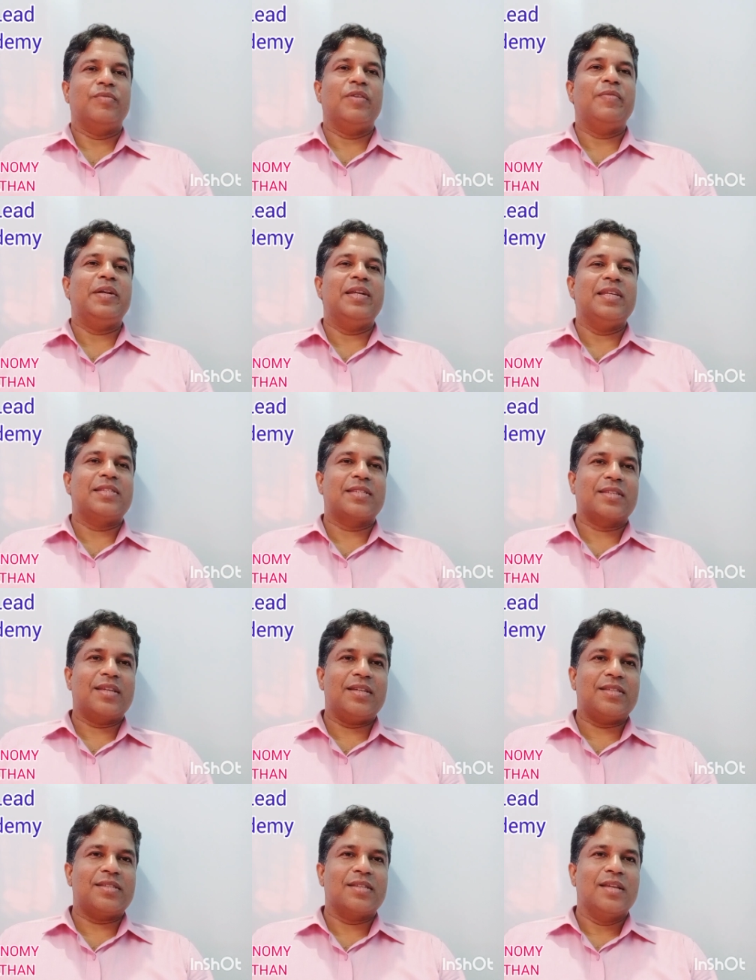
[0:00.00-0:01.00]
We will
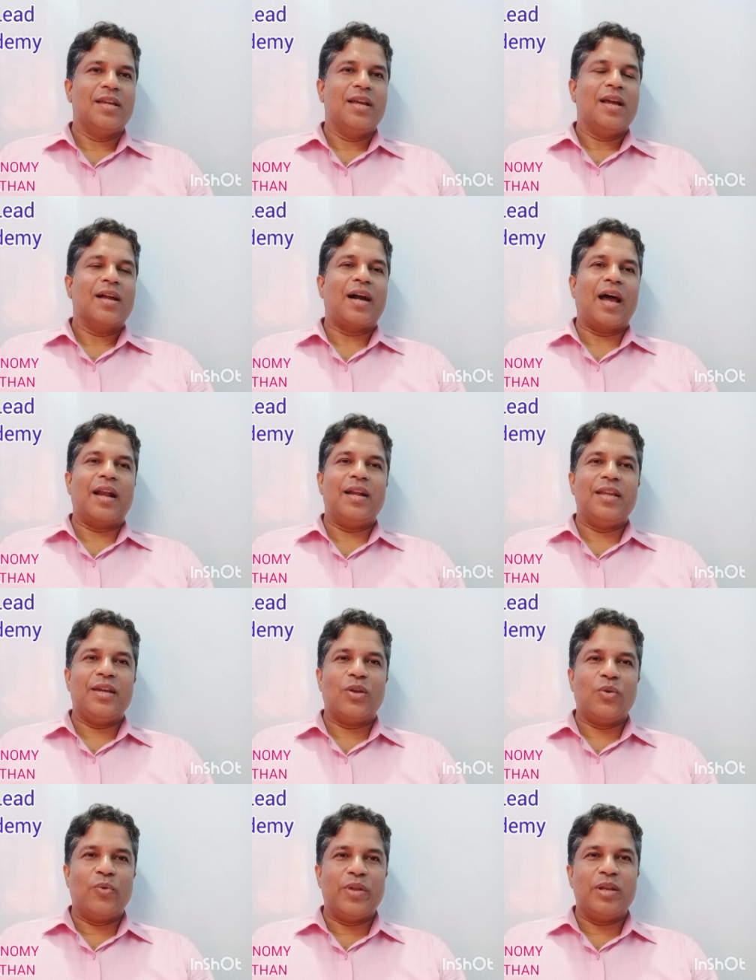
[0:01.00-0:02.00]
discuss current
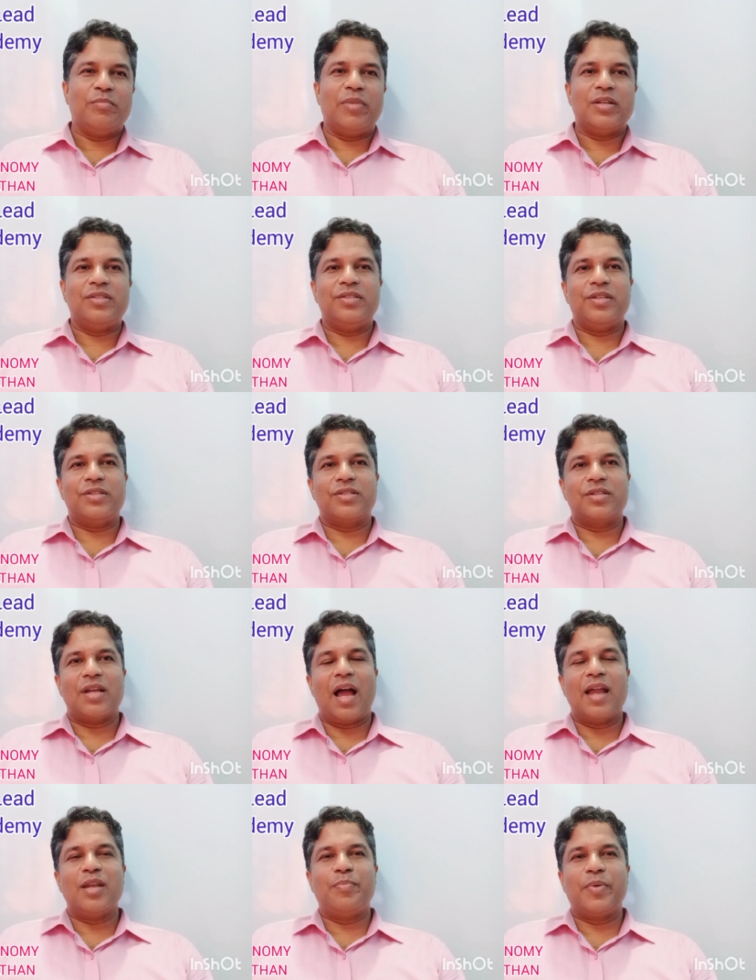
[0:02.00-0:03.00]
year Union Budget
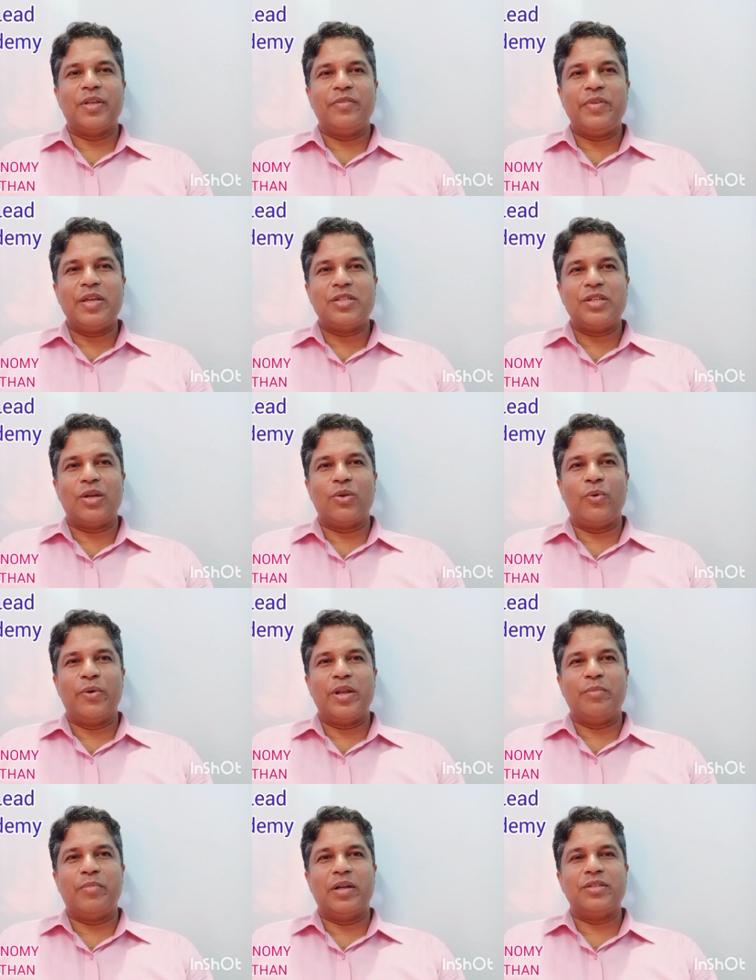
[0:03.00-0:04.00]
and previous year
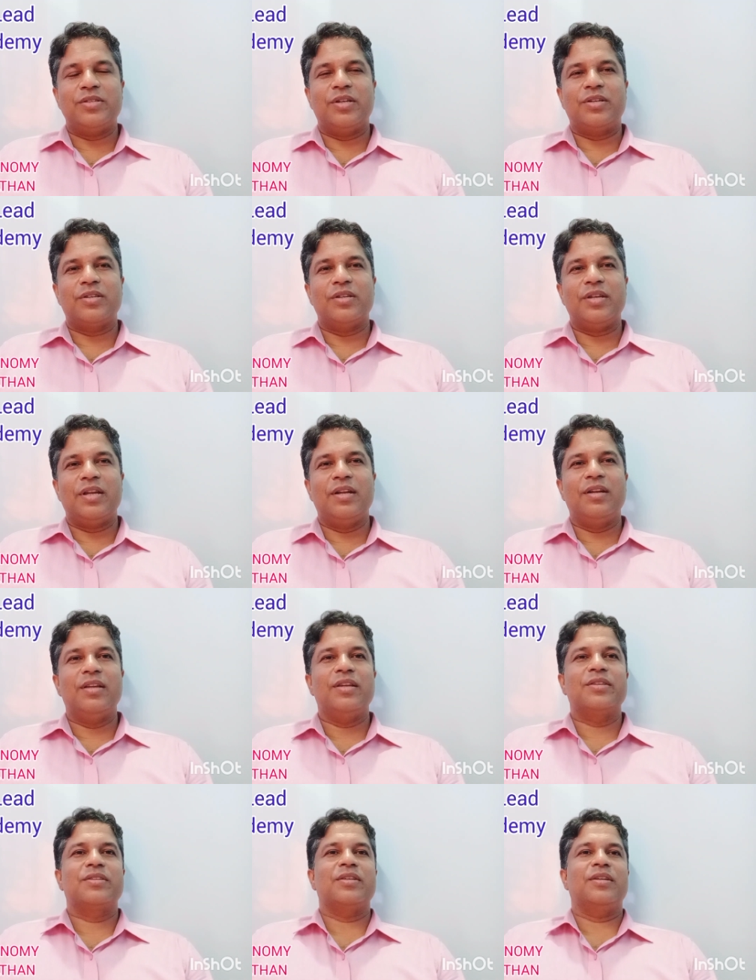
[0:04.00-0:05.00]
Union Budget in
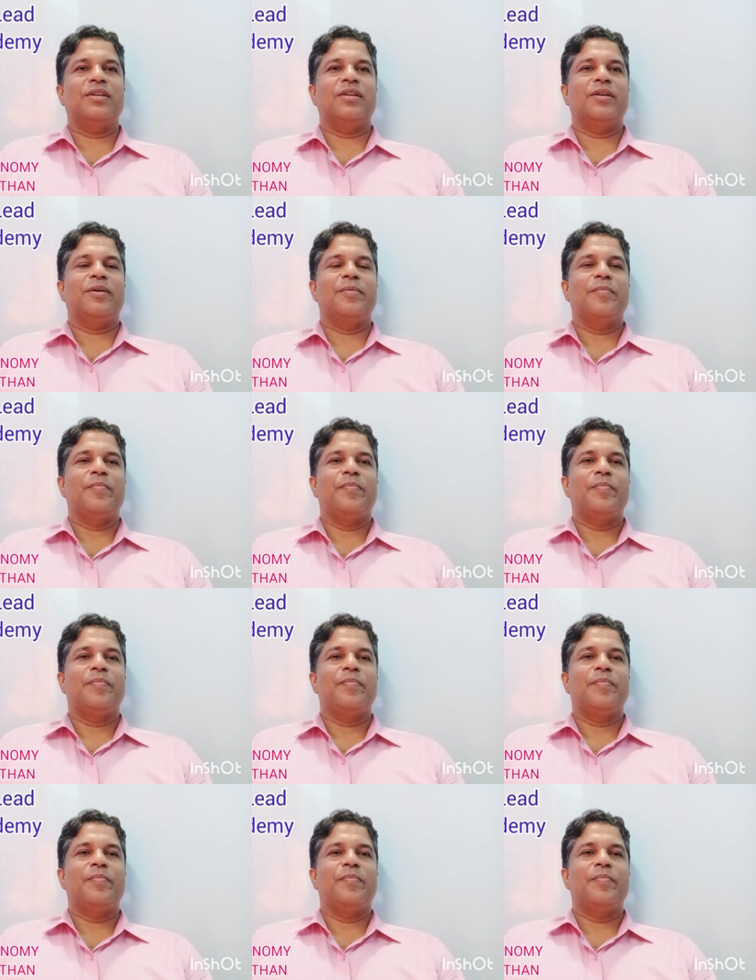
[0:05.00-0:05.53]
detail.